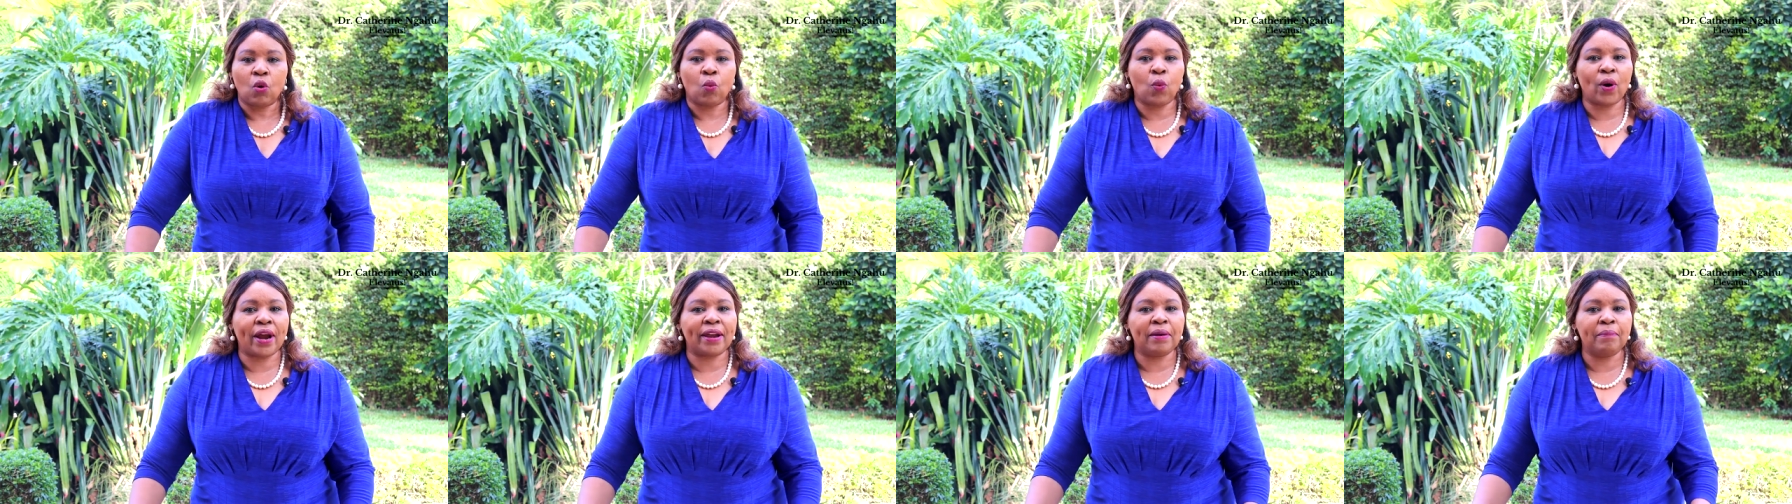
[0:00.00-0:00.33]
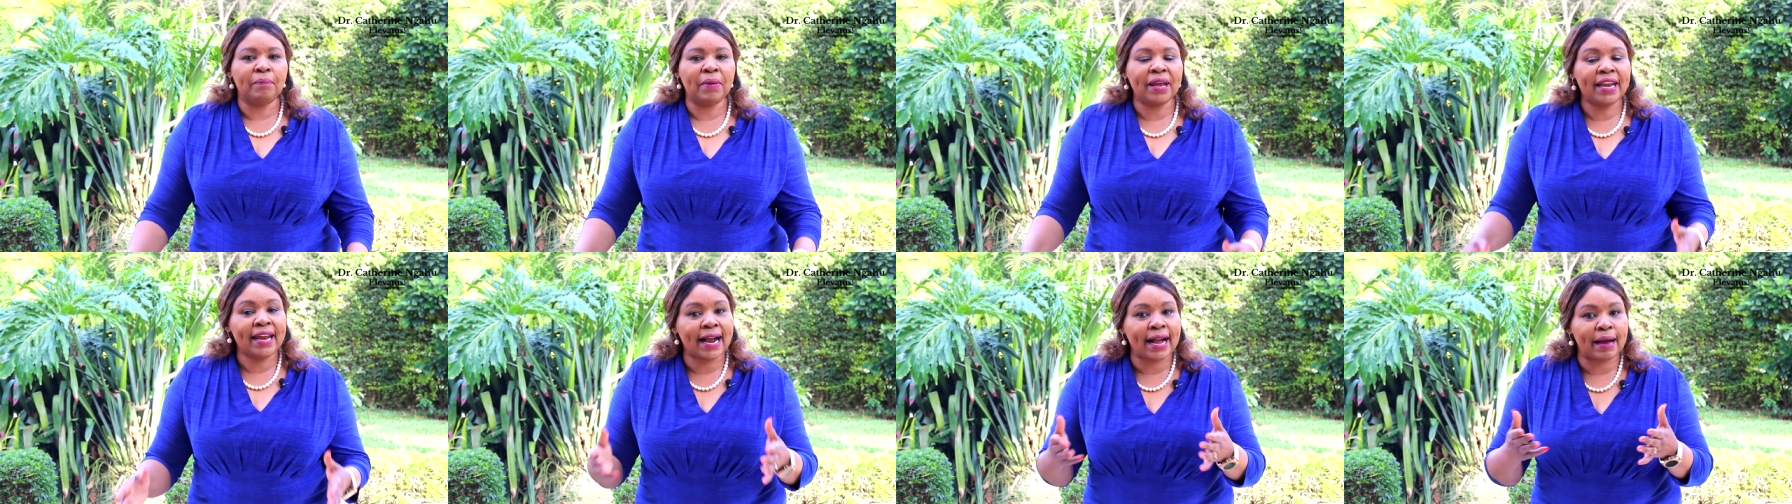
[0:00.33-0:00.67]
when
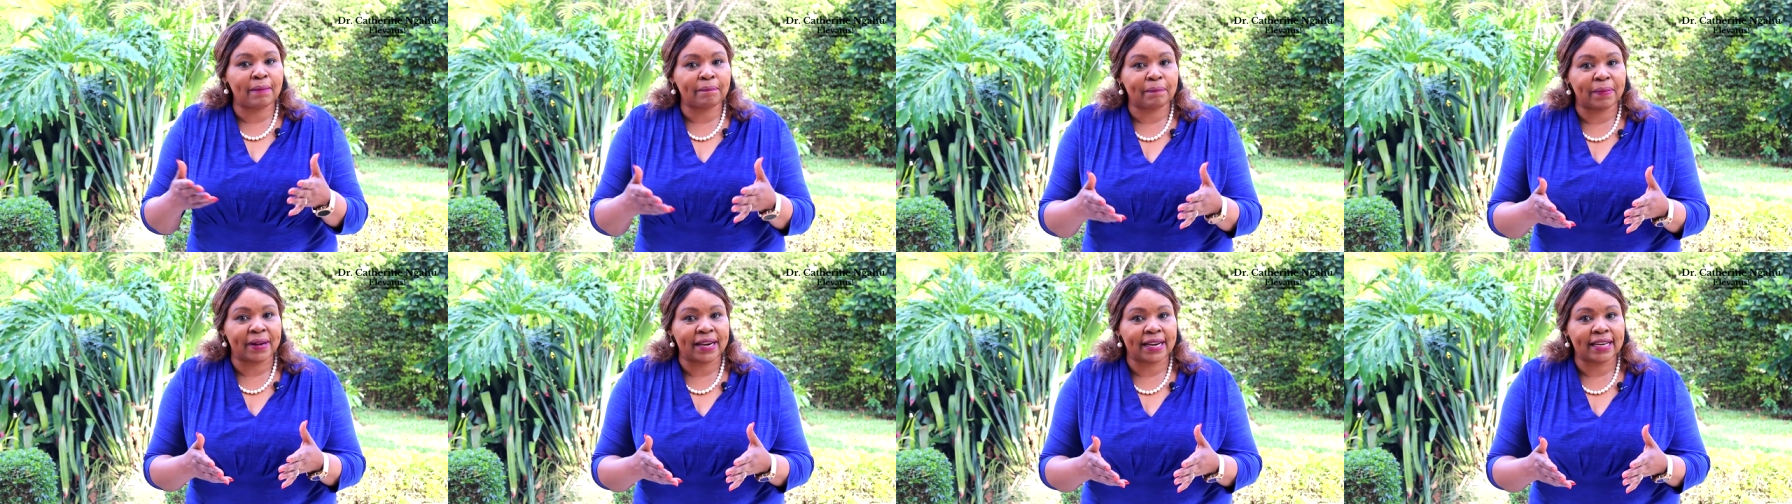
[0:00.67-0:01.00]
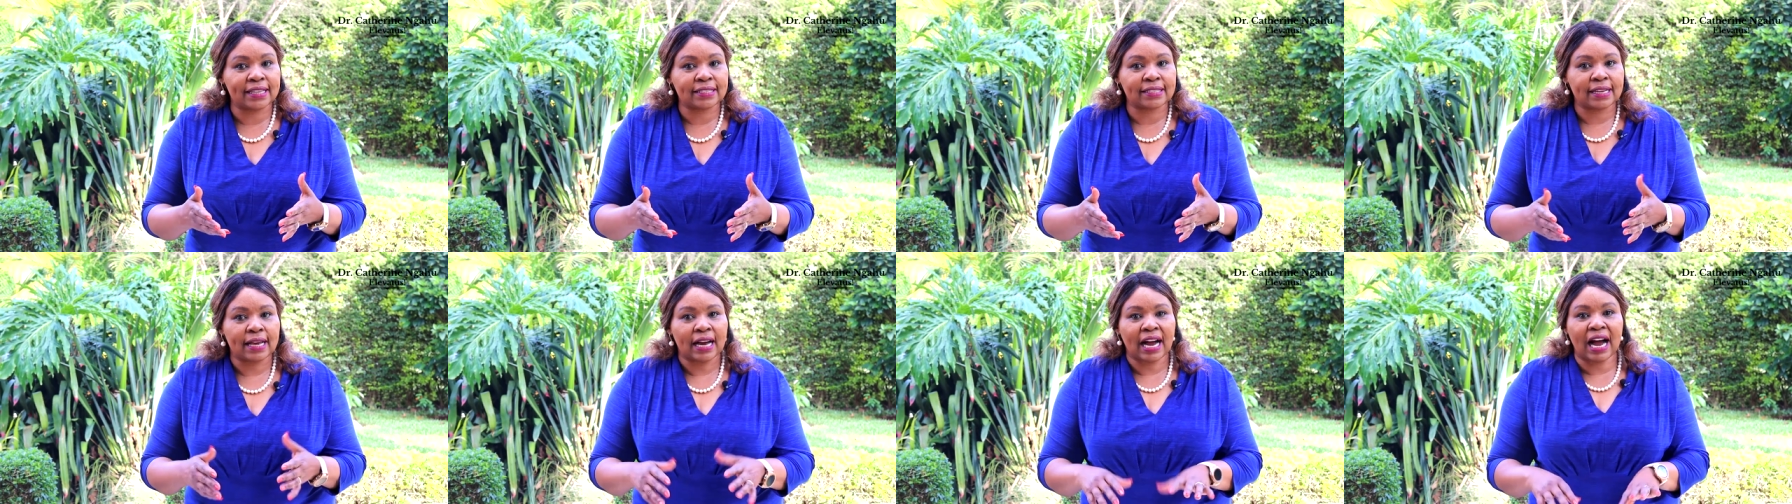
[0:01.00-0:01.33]
many
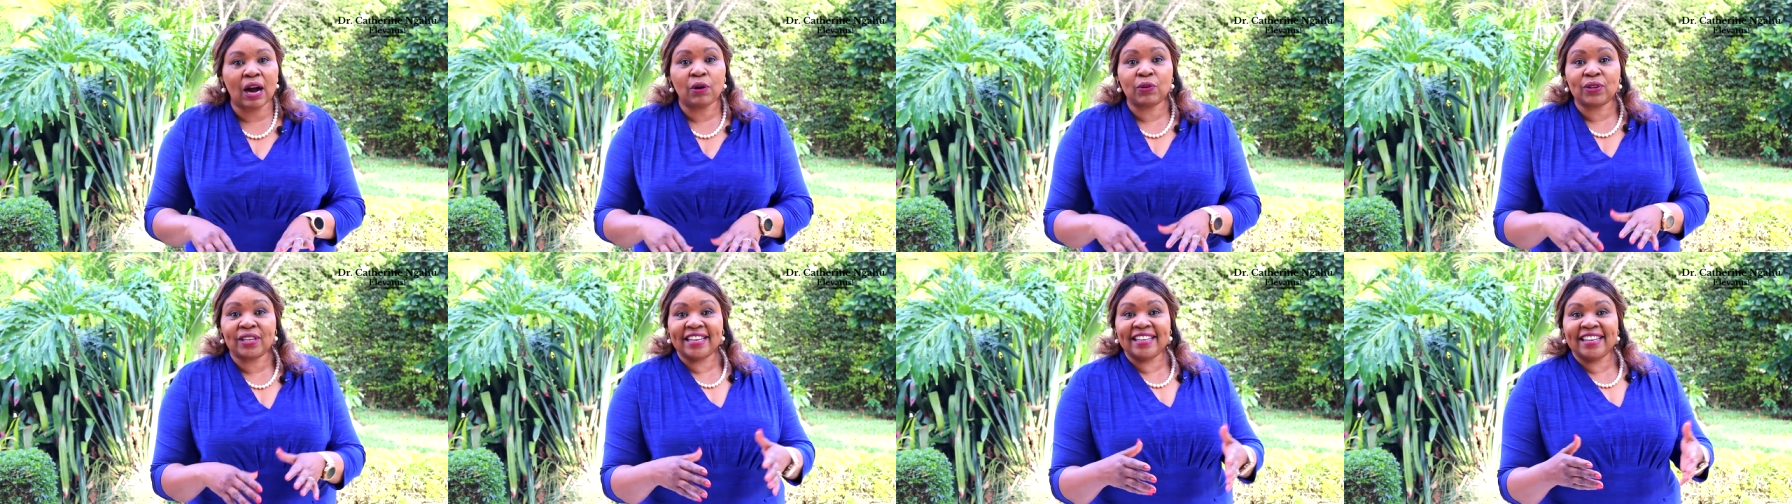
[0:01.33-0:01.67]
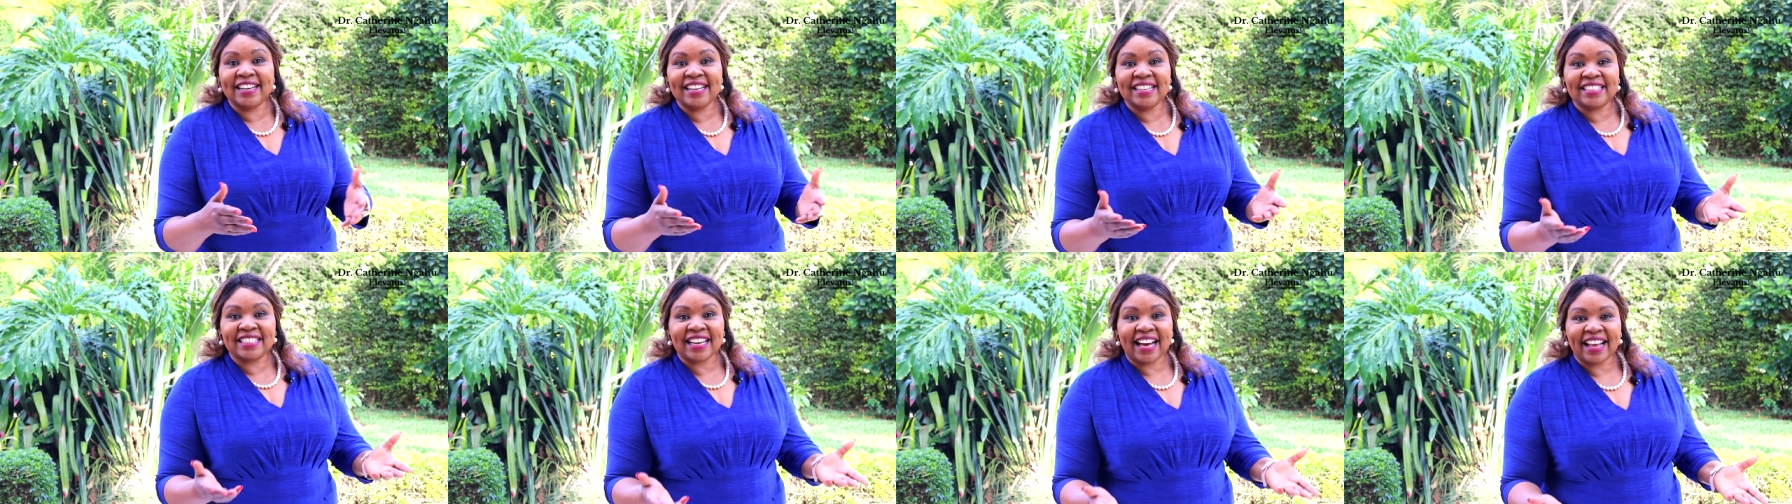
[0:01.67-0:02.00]
companies outdid
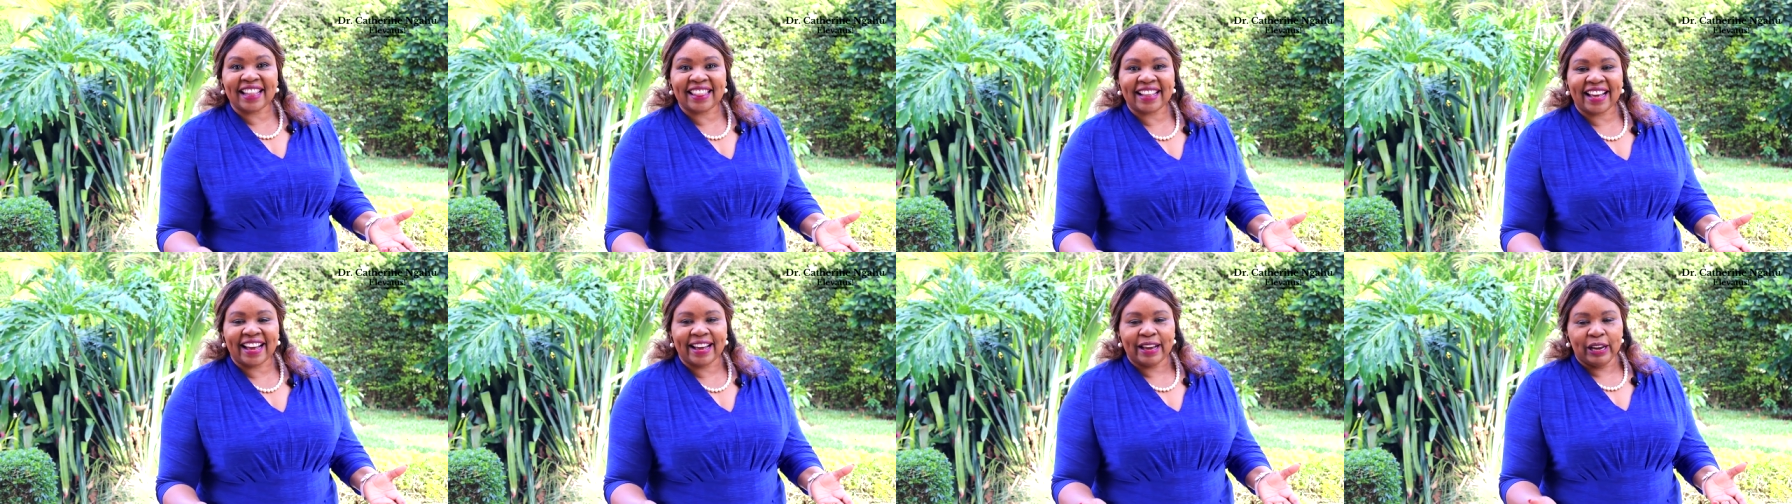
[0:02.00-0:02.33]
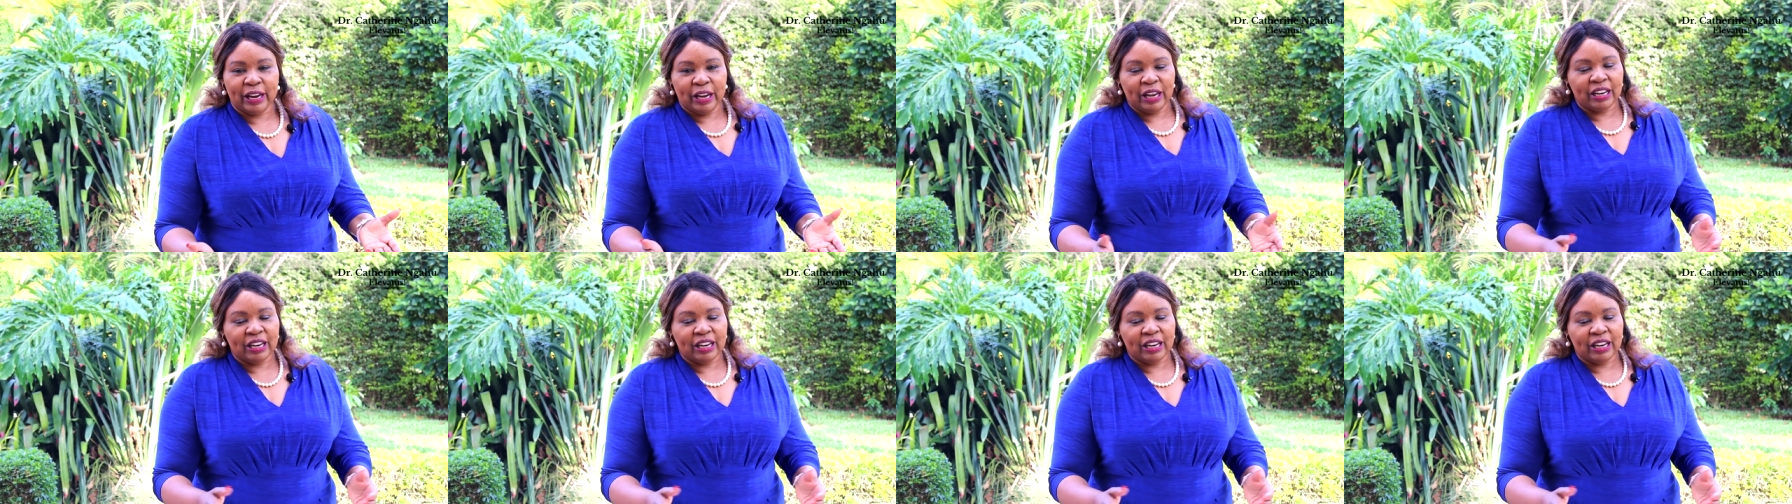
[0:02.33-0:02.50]
each other,